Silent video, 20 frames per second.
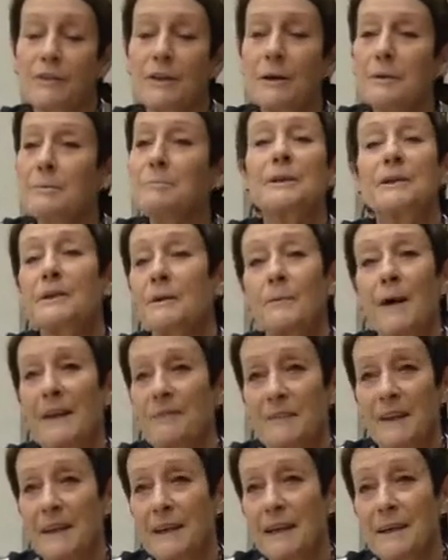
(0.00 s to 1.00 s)
Nobody
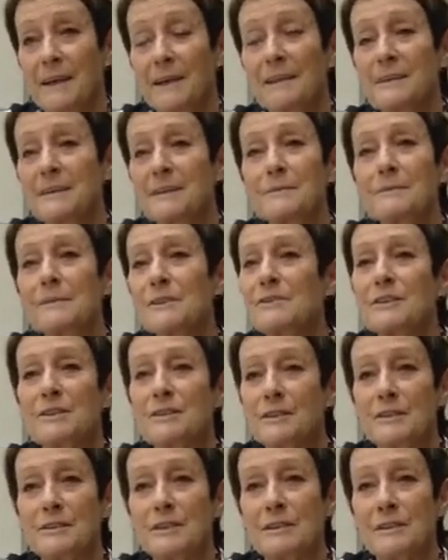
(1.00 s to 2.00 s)
went there, and it was
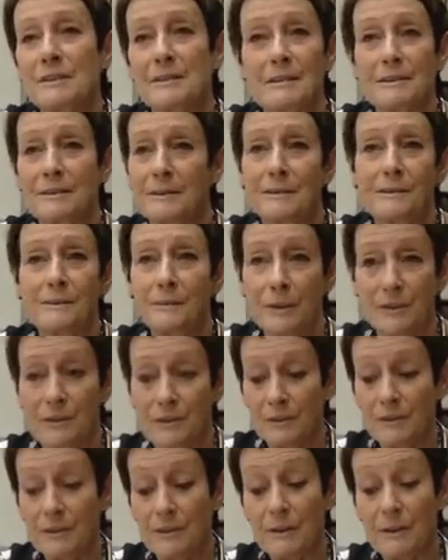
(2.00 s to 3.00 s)
just
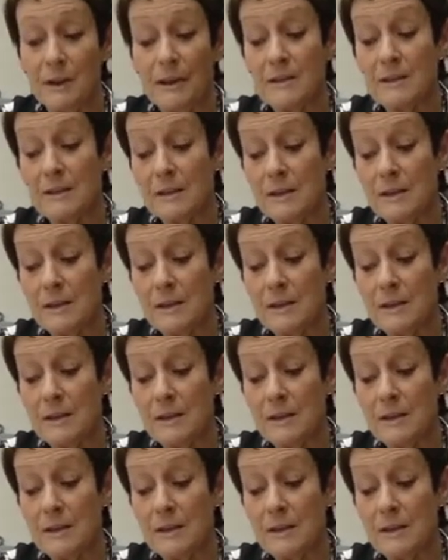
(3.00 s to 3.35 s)
wonderful. And